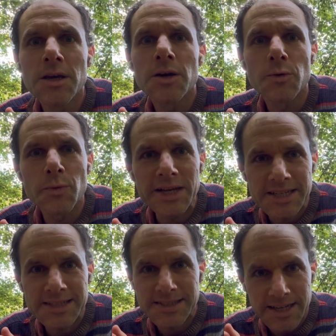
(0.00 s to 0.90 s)

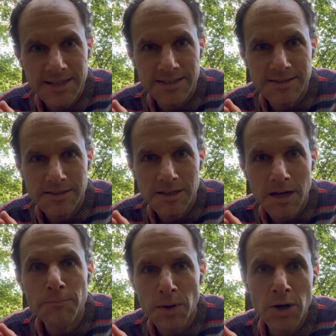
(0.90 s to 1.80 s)
Witnessing is
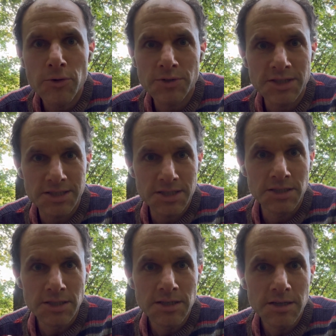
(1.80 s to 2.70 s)
a potent
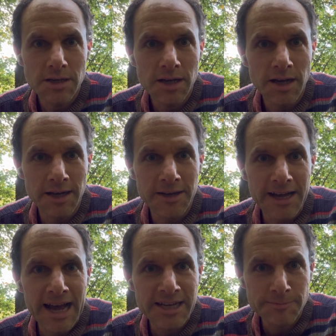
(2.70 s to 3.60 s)

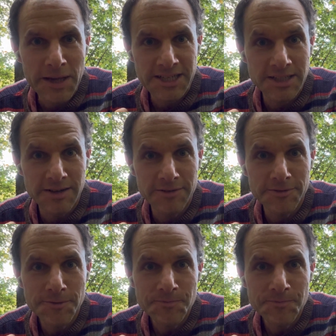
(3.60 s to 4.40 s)
aspect of